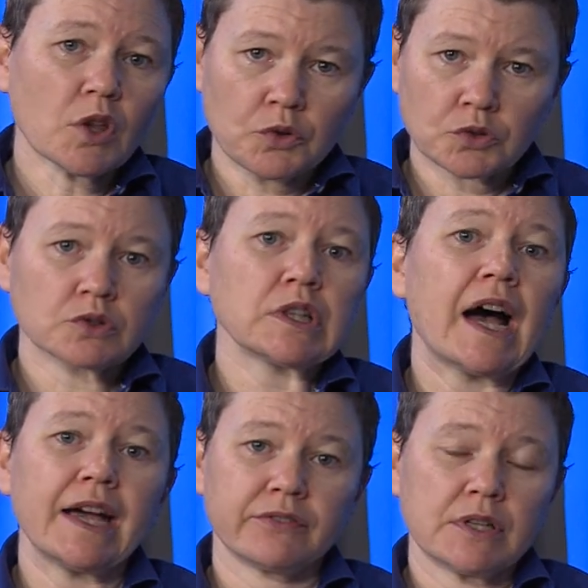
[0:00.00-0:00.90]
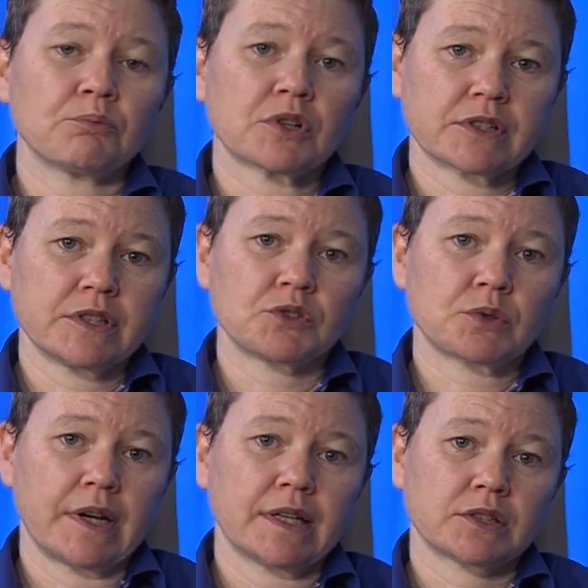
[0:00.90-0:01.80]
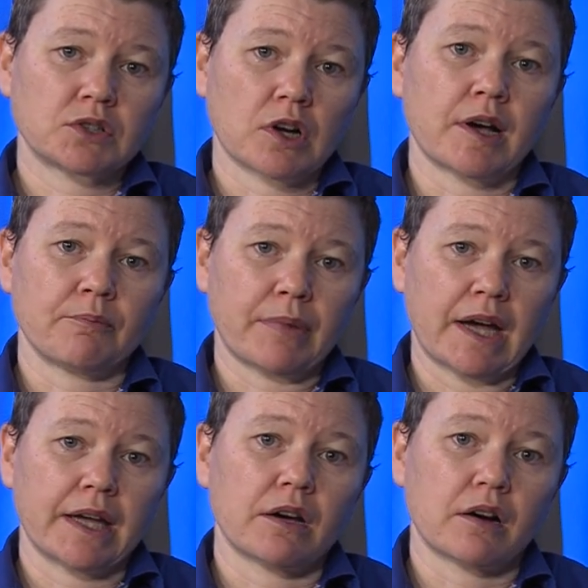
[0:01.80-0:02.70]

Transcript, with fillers: those are live in-person trainings taught by